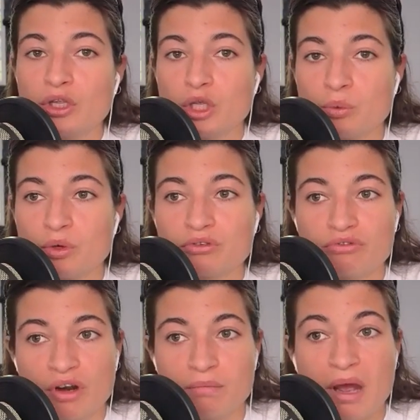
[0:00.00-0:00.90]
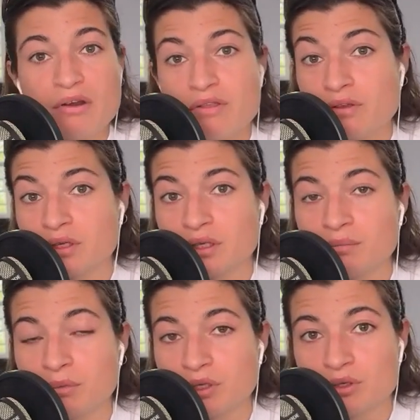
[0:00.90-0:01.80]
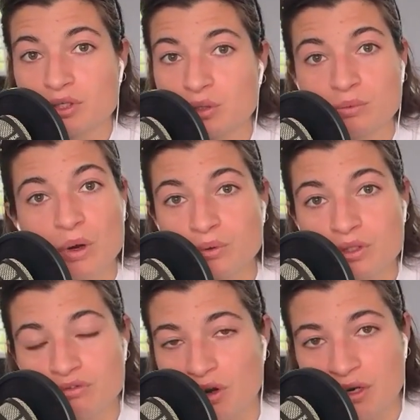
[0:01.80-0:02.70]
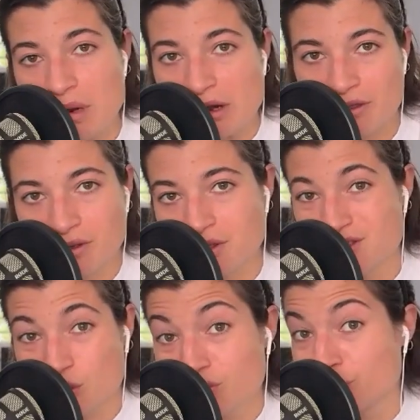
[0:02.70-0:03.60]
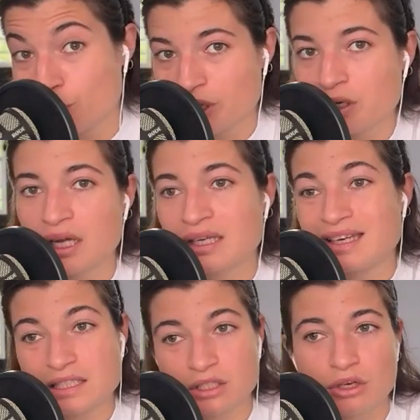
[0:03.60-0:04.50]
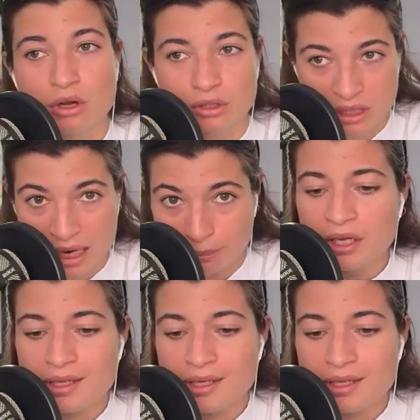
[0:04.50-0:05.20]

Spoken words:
you would run a marathon in, because you won't run a marathon in zone 4, at least not all the time.